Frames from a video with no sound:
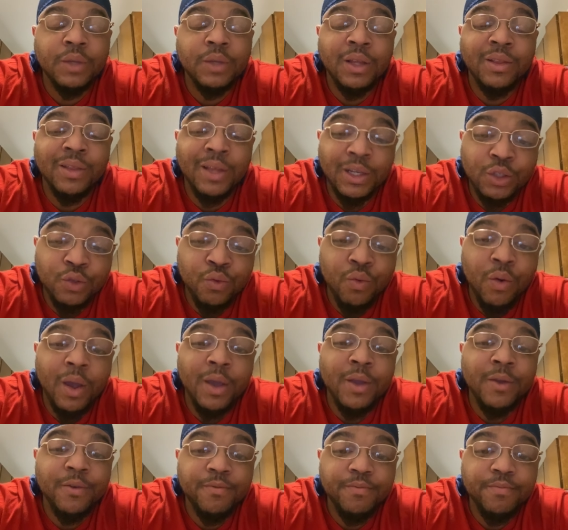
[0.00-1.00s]
That's
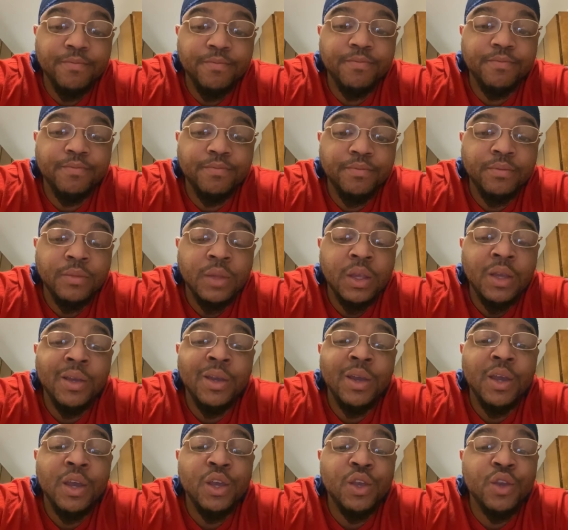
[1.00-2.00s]
right.
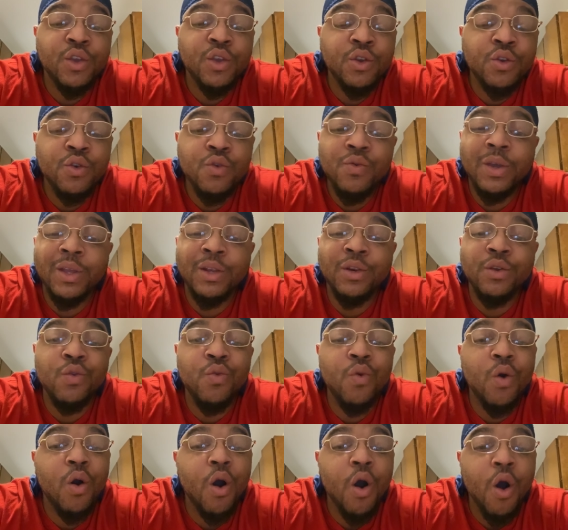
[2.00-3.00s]
You can
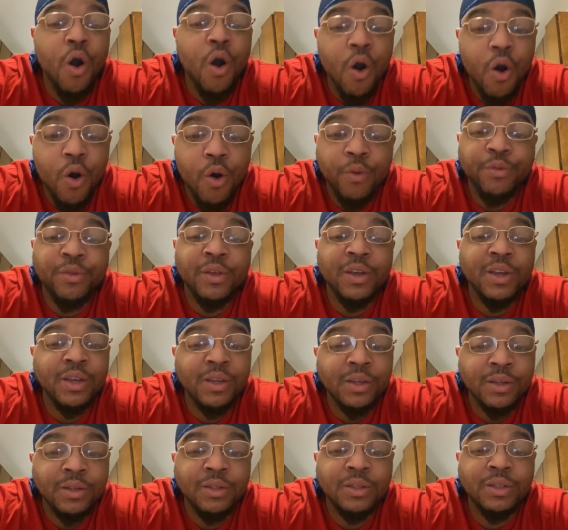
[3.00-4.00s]
do all
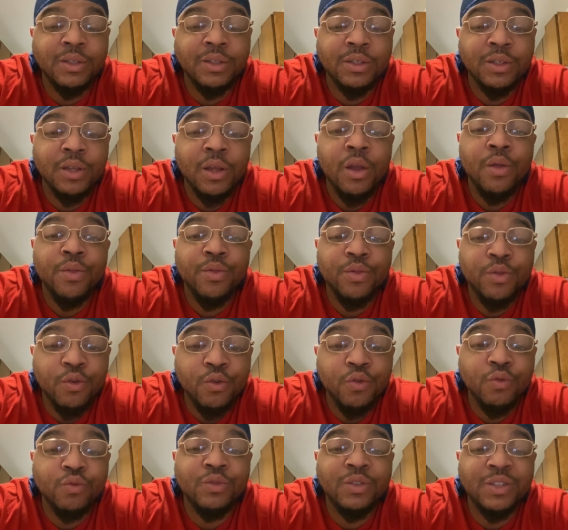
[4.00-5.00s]
things
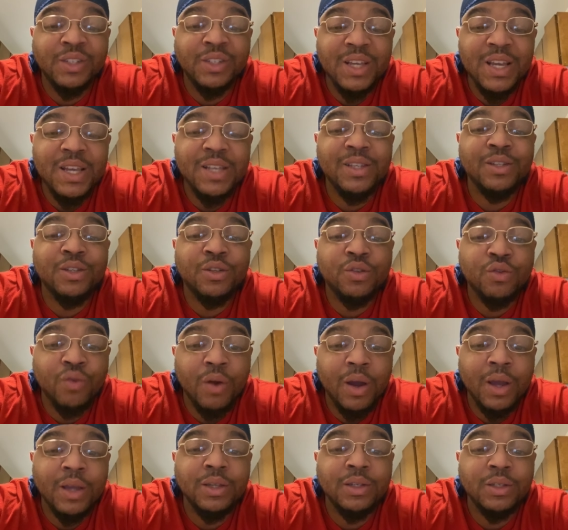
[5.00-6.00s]
through Jesus
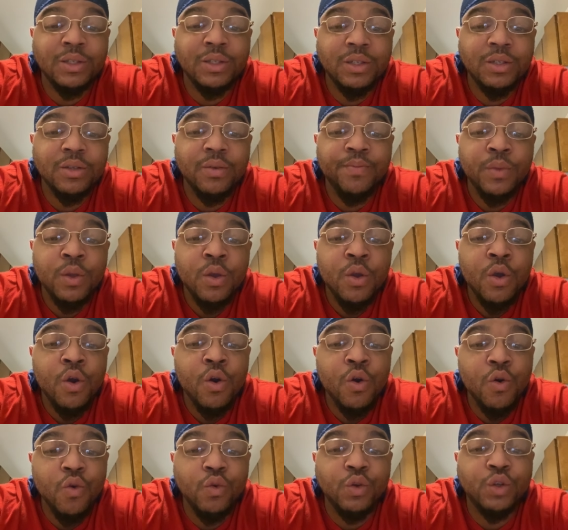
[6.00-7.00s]
Christ
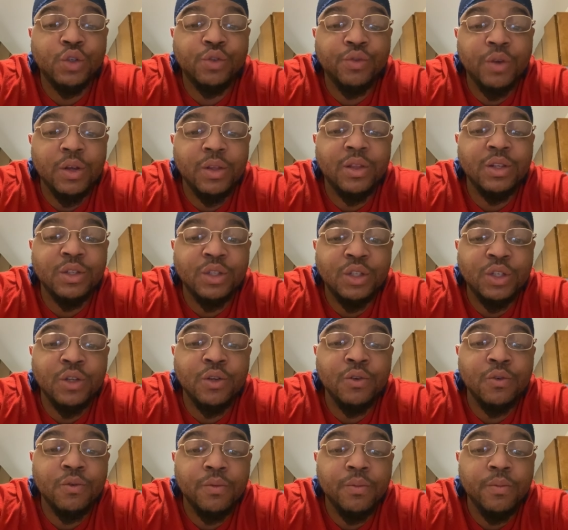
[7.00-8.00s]
who strengthens
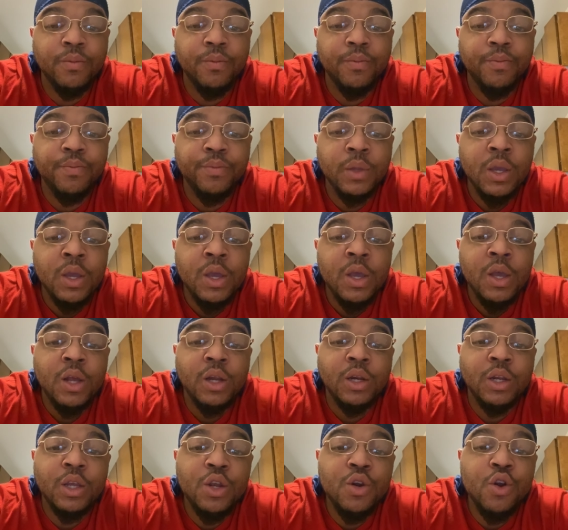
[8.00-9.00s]
you.
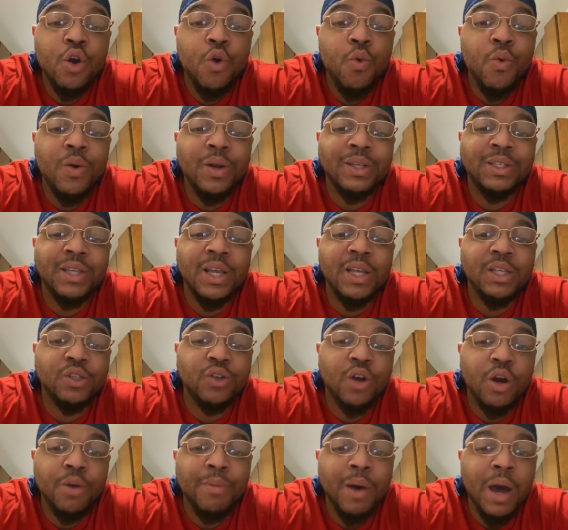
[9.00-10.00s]
Do you know what it says in
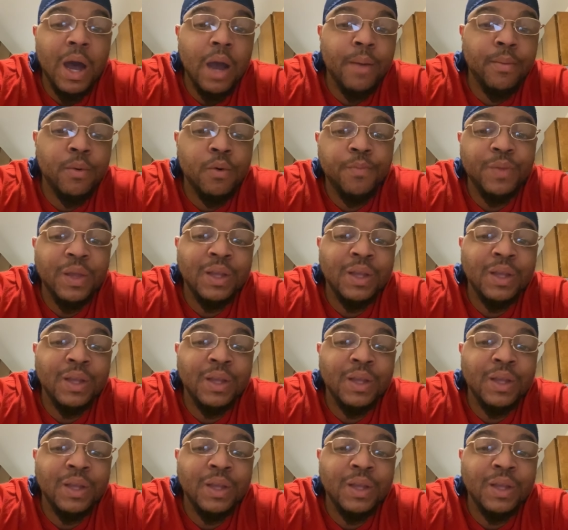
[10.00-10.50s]
our Bible?